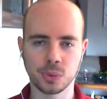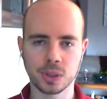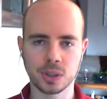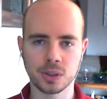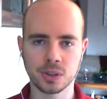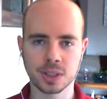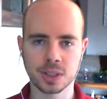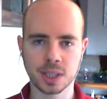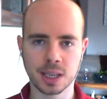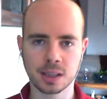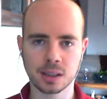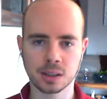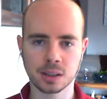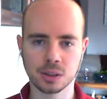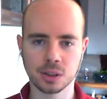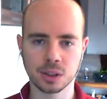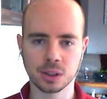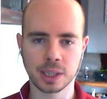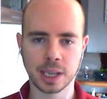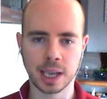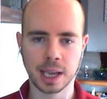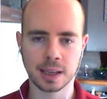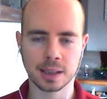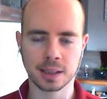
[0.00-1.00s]
When you take a
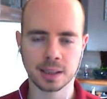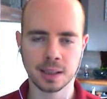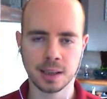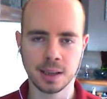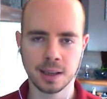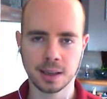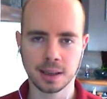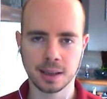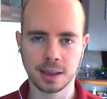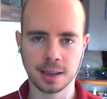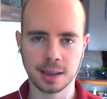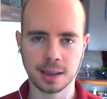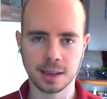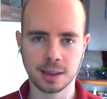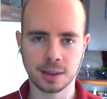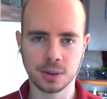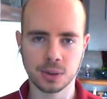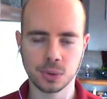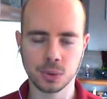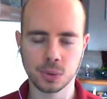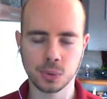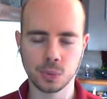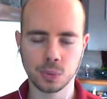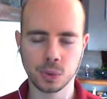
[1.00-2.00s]
look at uh,
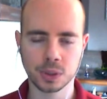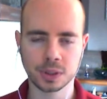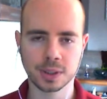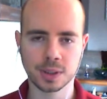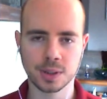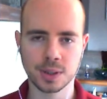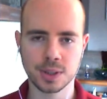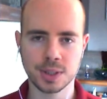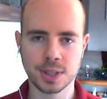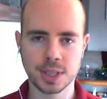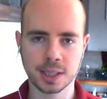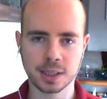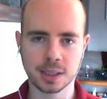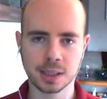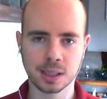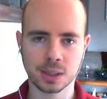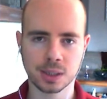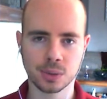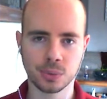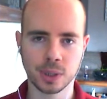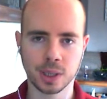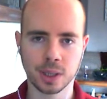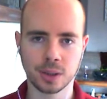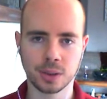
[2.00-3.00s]
what they're
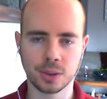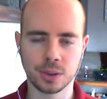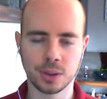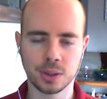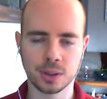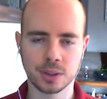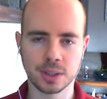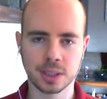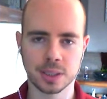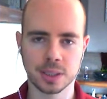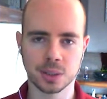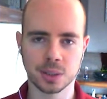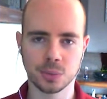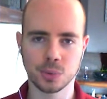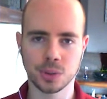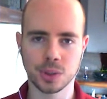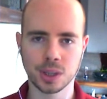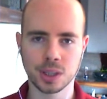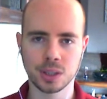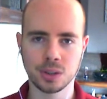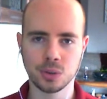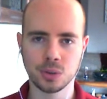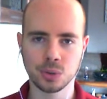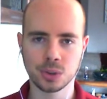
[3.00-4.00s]
dealing with, they're dealing with a
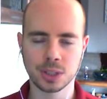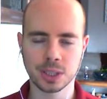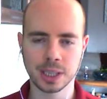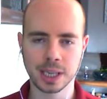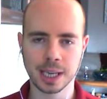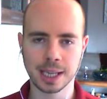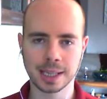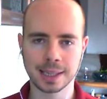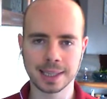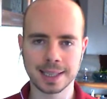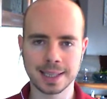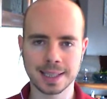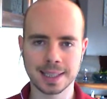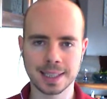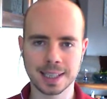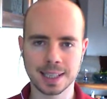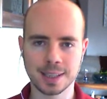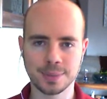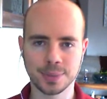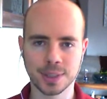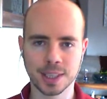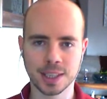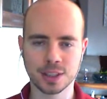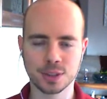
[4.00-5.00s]
U C L A
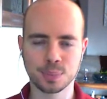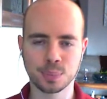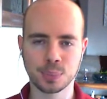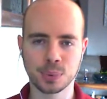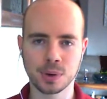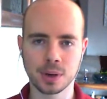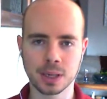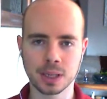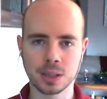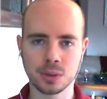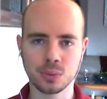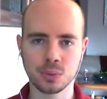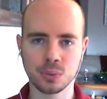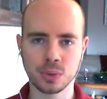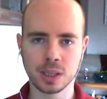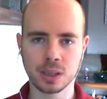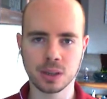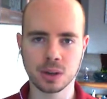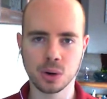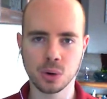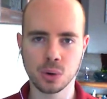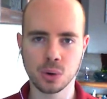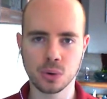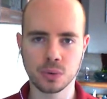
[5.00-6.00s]
team that is pretty weak
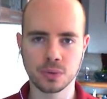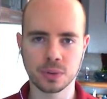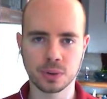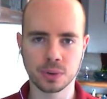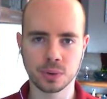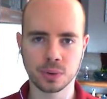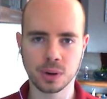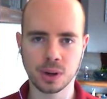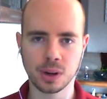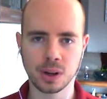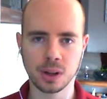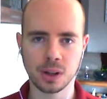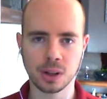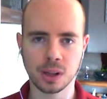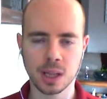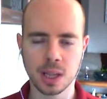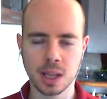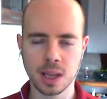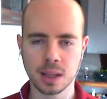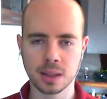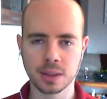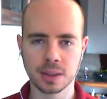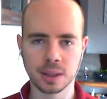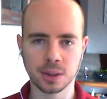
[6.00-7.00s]
overall.
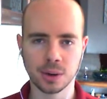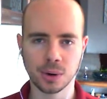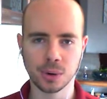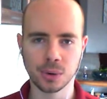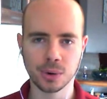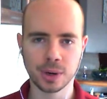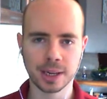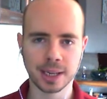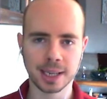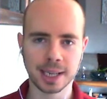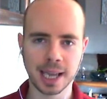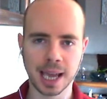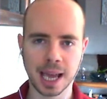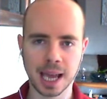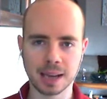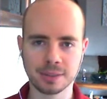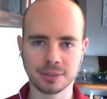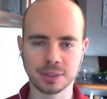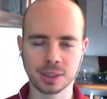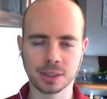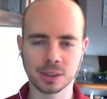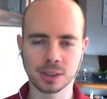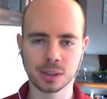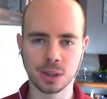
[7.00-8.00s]
They already
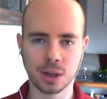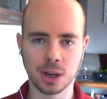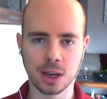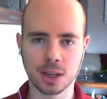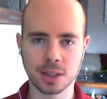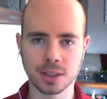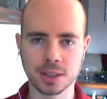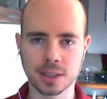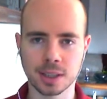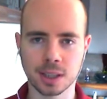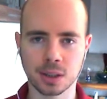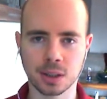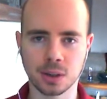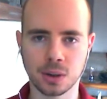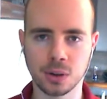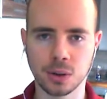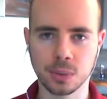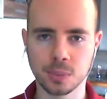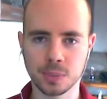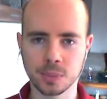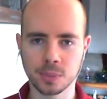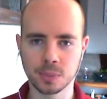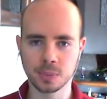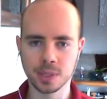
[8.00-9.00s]
have a loss at
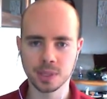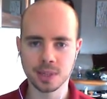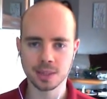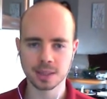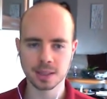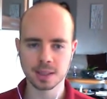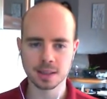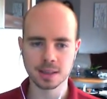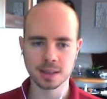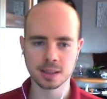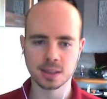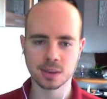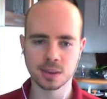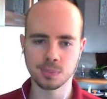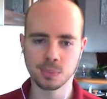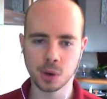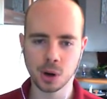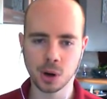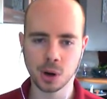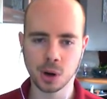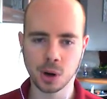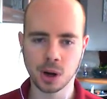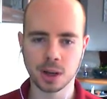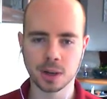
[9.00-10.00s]
home this season to
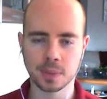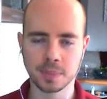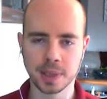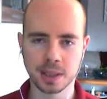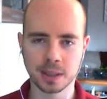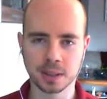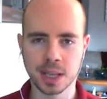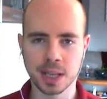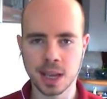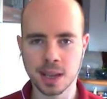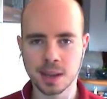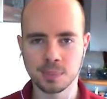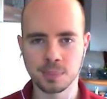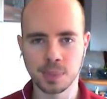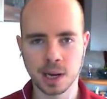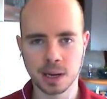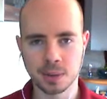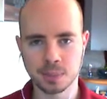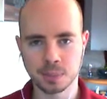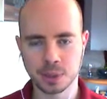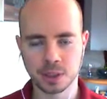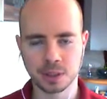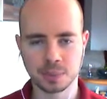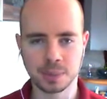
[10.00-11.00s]
Monmouth.
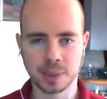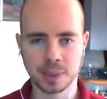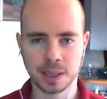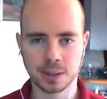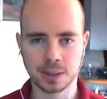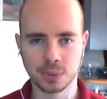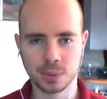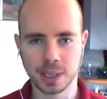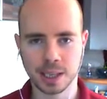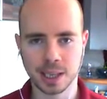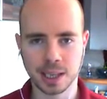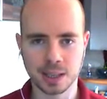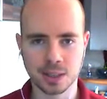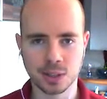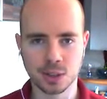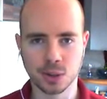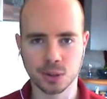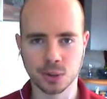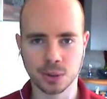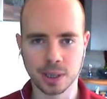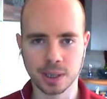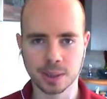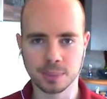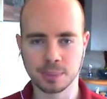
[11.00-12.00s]
Monmouth, by the way, has
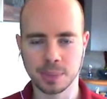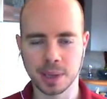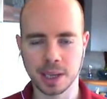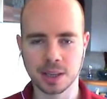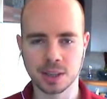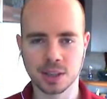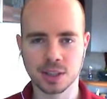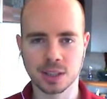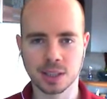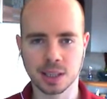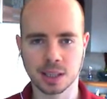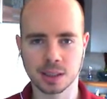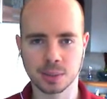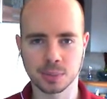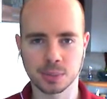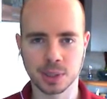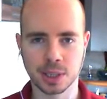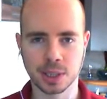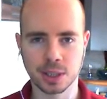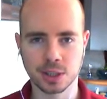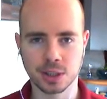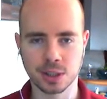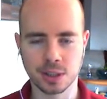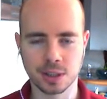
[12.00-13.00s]
great bench
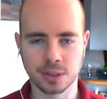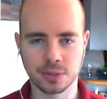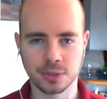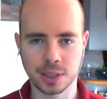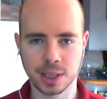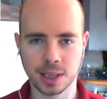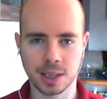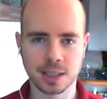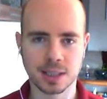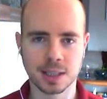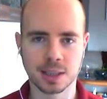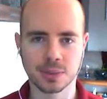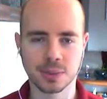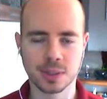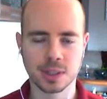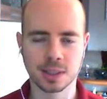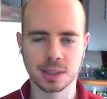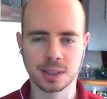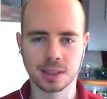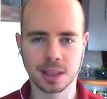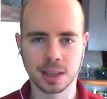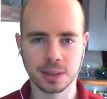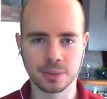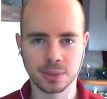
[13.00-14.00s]
celebrations. If you guys haven't
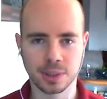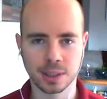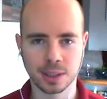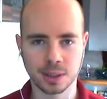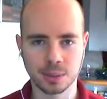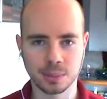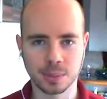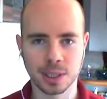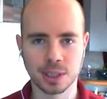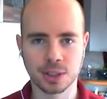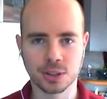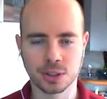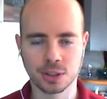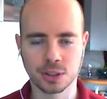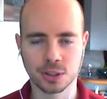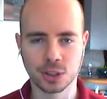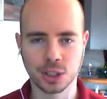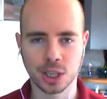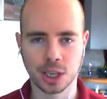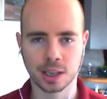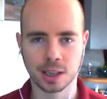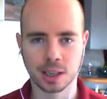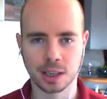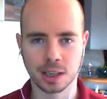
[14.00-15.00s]
seen that video, make sure you
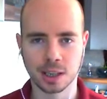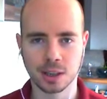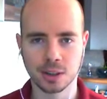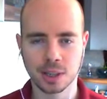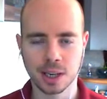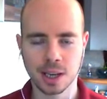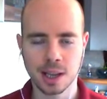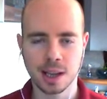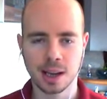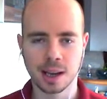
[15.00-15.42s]
check it out.